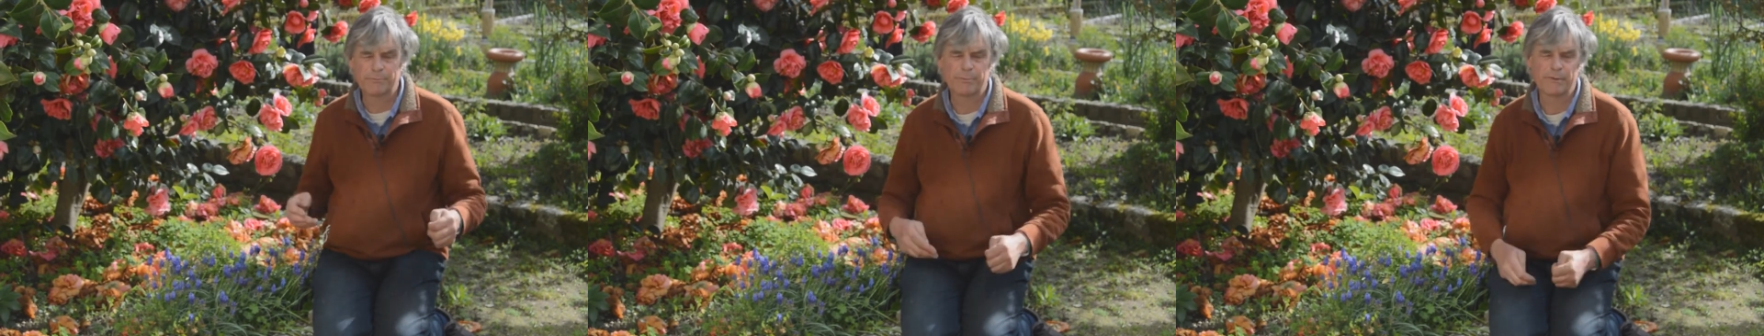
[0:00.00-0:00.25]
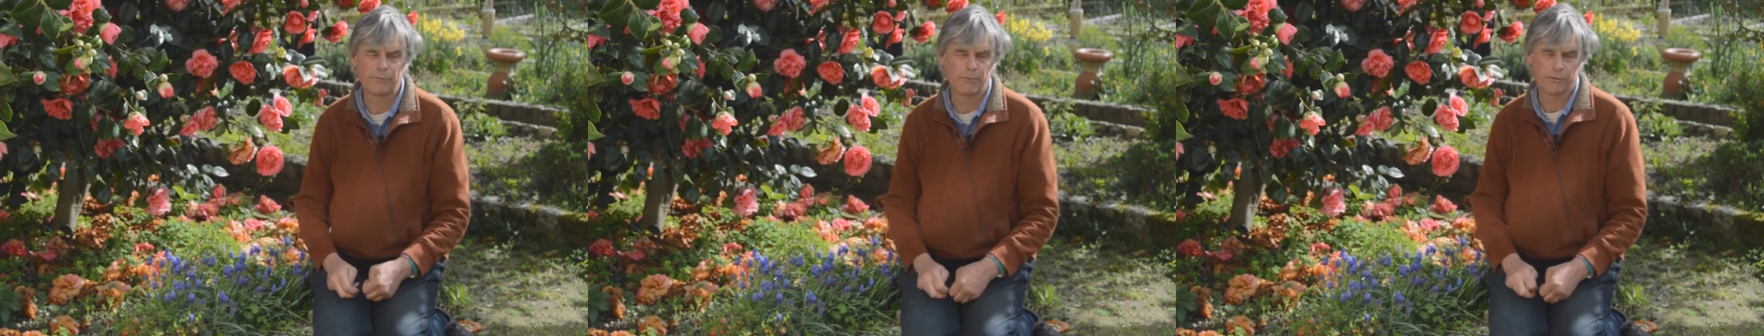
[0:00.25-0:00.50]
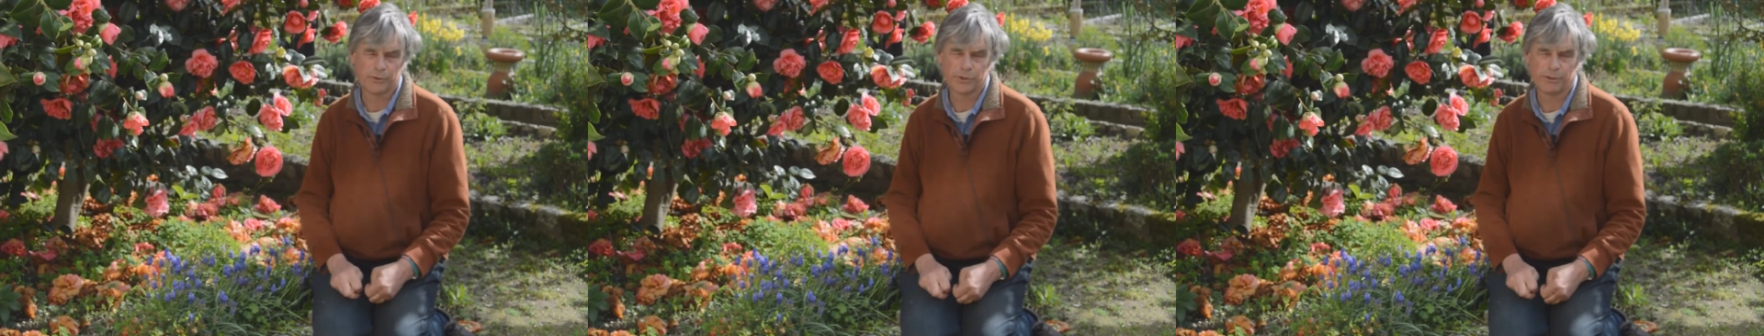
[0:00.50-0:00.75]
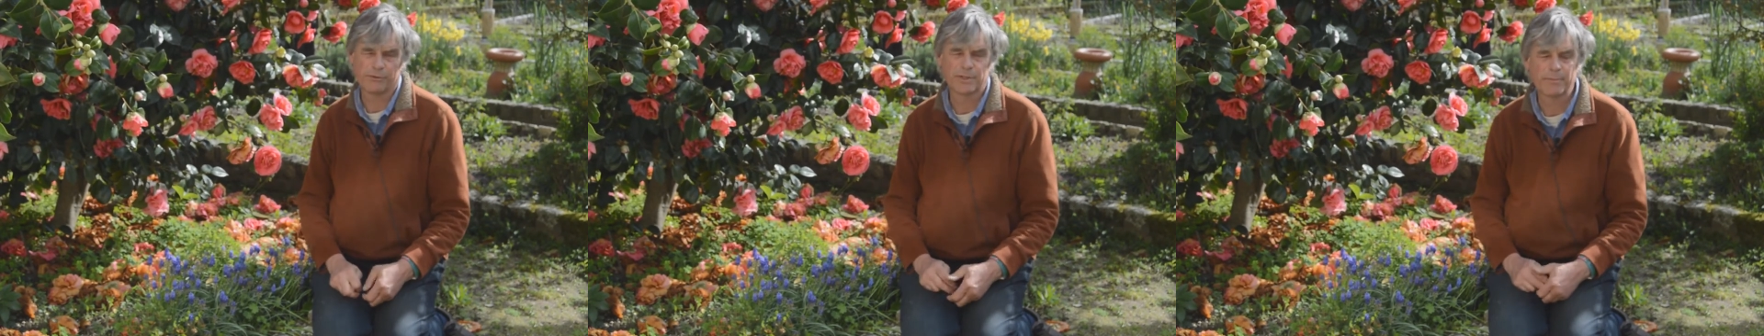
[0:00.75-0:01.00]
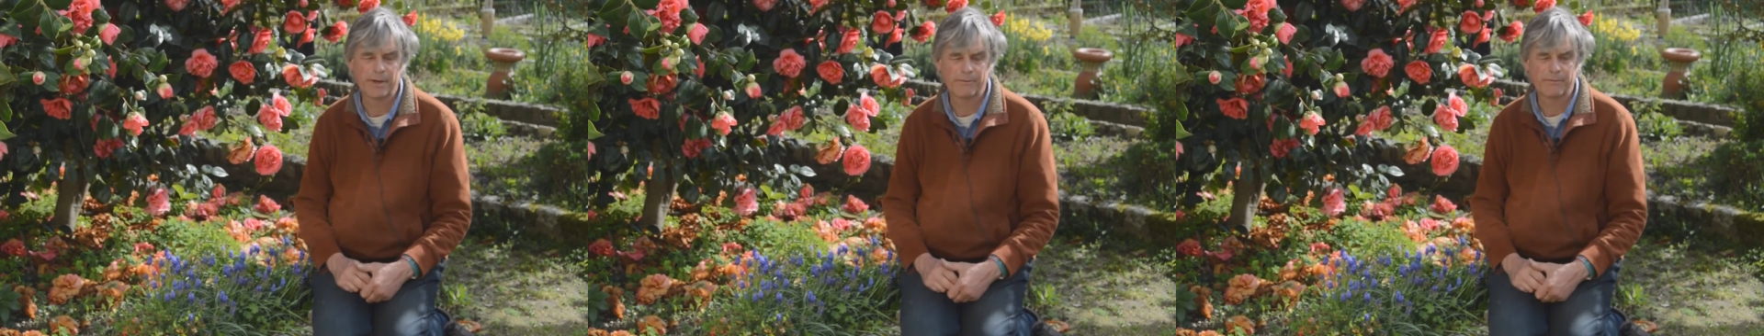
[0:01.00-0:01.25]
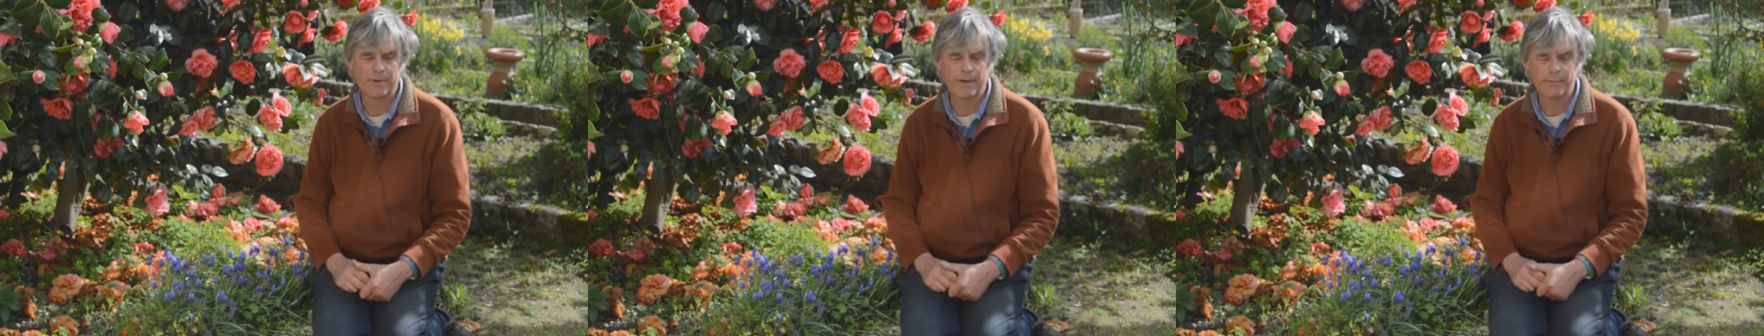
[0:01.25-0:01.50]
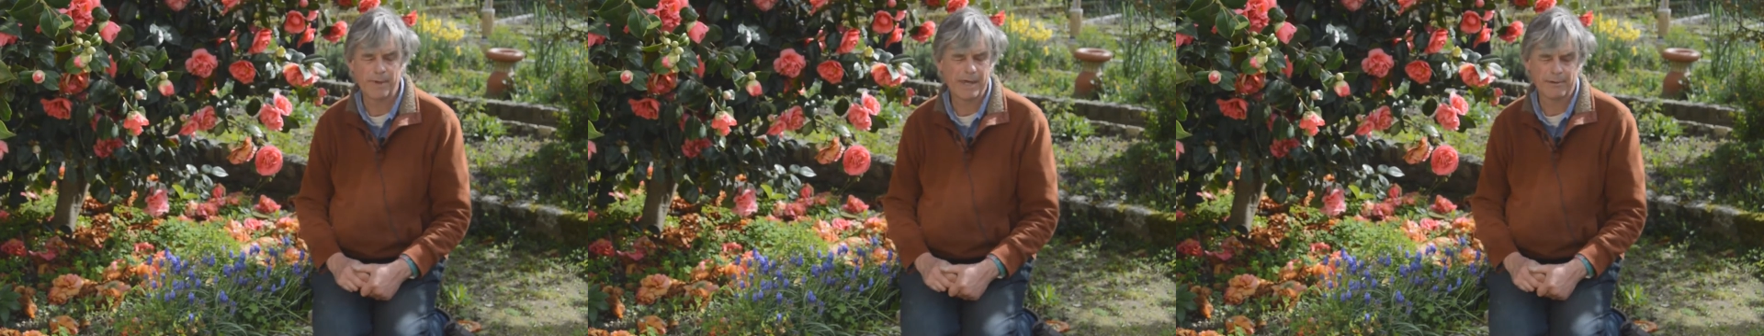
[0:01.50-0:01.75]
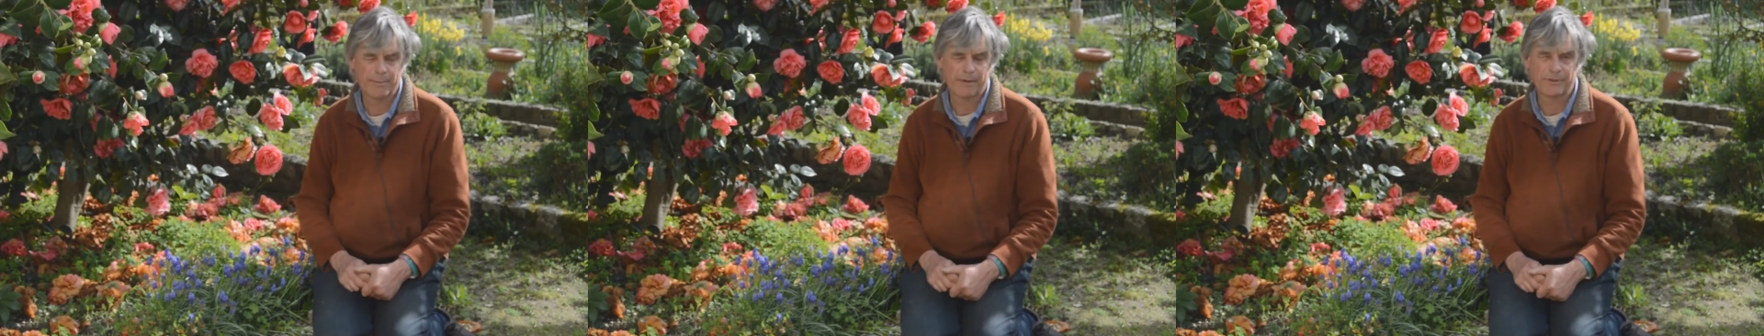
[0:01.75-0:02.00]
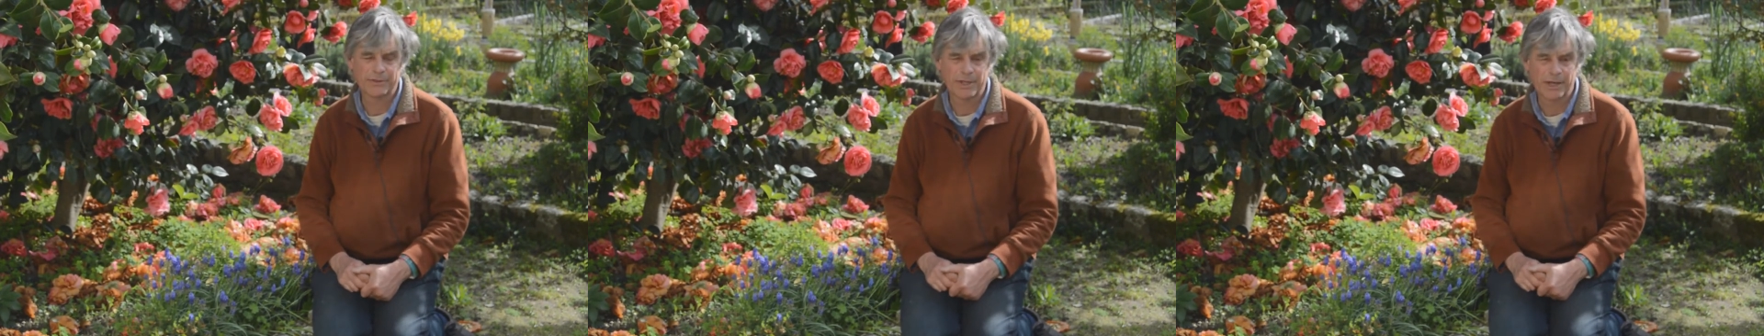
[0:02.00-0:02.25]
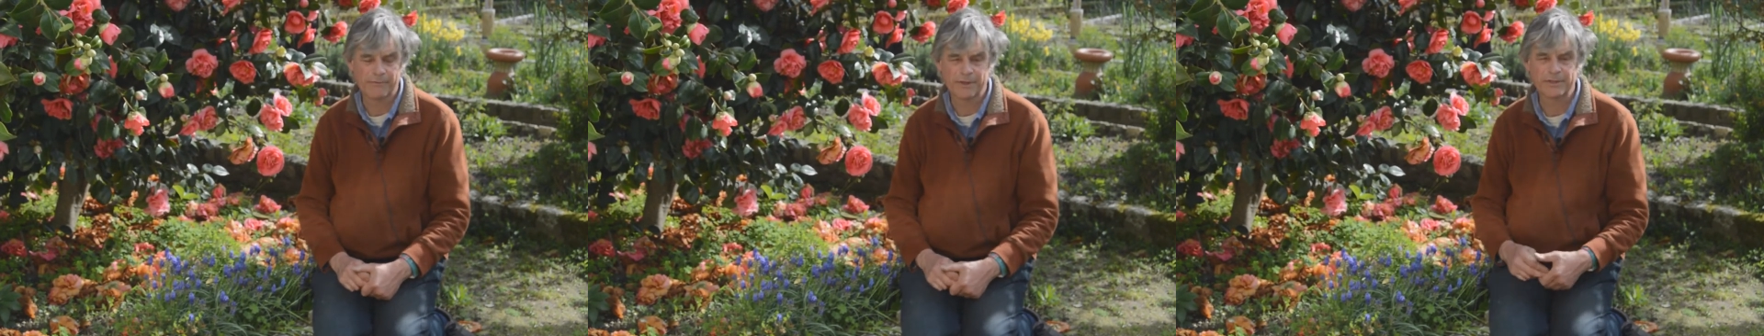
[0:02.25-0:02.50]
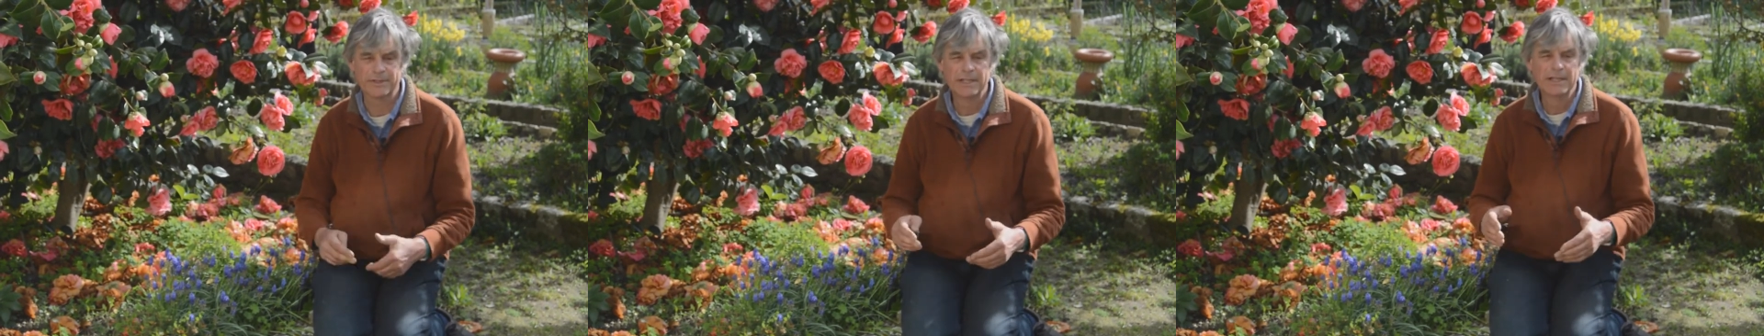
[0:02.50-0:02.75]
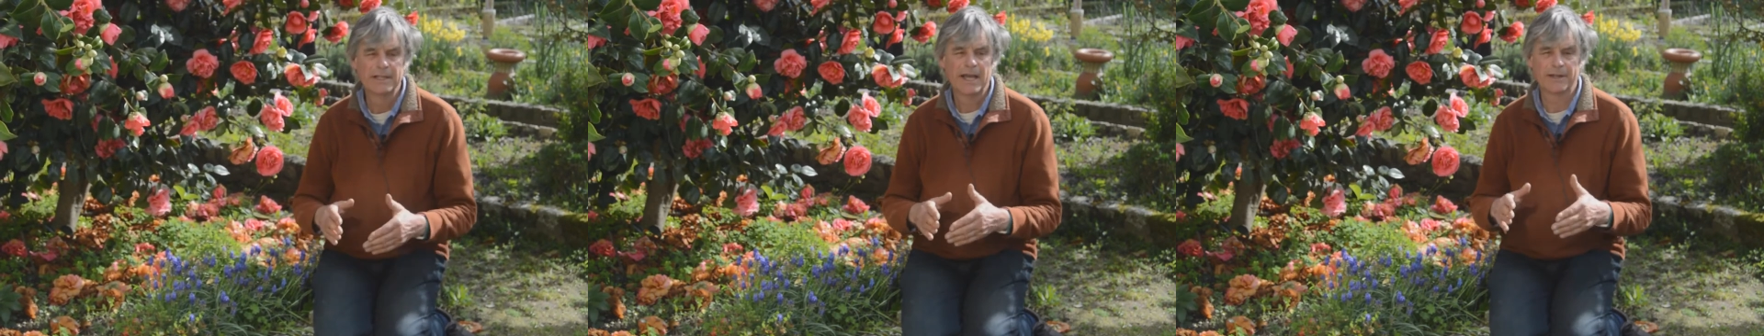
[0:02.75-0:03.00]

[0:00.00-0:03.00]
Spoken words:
before the shoots appear above the surface,